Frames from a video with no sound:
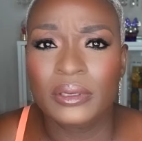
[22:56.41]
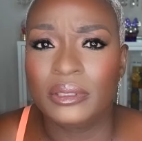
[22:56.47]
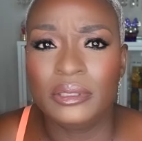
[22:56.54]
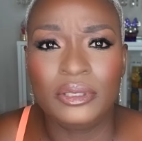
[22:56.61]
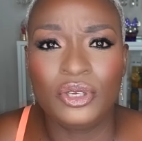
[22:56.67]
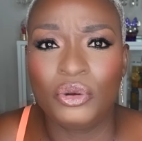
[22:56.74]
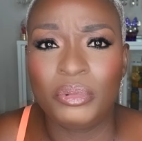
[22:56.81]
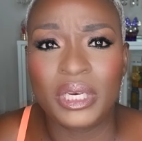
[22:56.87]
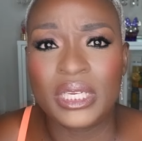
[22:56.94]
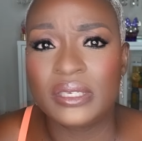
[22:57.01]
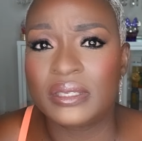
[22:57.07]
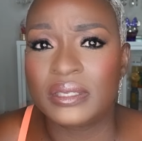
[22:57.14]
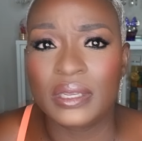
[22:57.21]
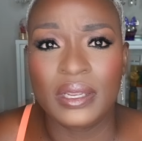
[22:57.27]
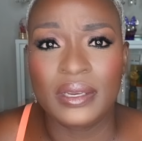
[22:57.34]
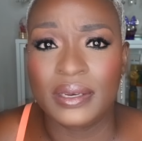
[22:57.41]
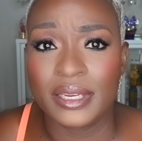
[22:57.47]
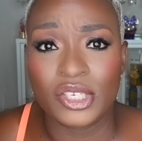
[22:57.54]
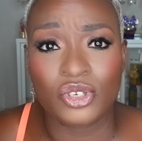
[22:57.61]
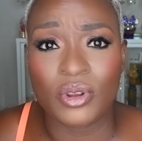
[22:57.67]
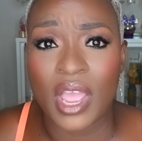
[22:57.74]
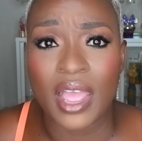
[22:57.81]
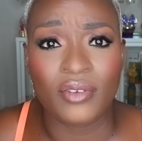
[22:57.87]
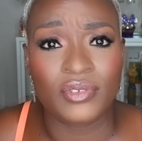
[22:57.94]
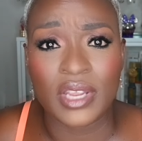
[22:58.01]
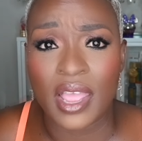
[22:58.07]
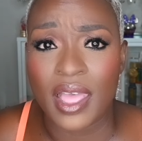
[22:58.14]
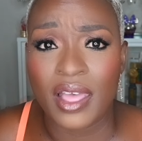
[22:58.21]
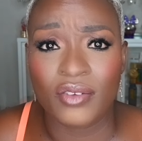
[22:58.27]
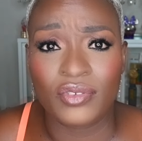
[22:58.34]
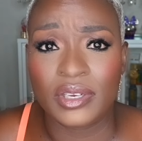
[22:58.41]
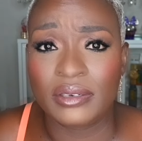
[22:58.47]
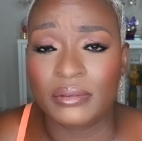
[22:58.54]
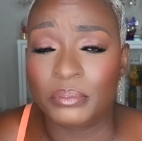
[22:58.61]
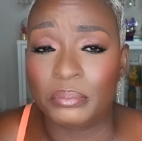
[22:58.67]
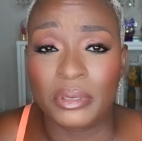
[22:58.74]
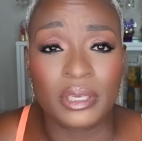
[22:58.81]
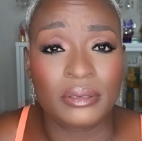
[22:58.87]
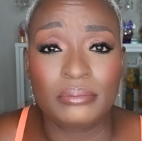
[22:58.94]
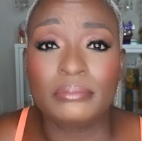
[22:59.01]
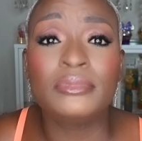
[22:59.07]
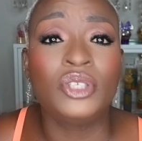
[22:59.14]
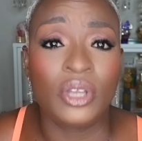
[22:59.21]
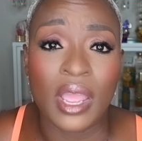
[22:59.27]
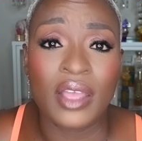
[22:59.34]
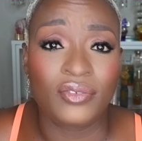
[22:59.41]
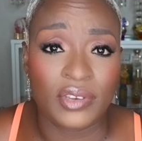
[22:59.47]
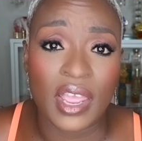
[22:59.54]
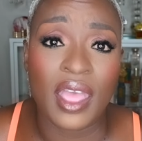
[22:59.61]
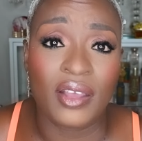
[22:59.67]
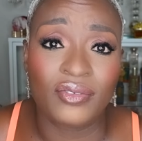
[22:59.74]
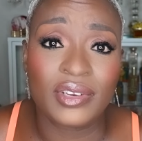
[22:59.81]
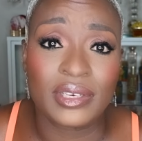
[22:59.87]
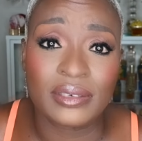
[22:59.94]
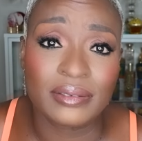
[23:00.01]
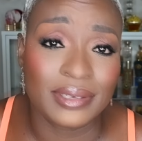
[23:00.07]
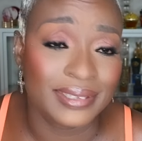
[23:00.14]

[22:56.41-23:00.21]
nobody's saying that you have to have it, but you have to have it.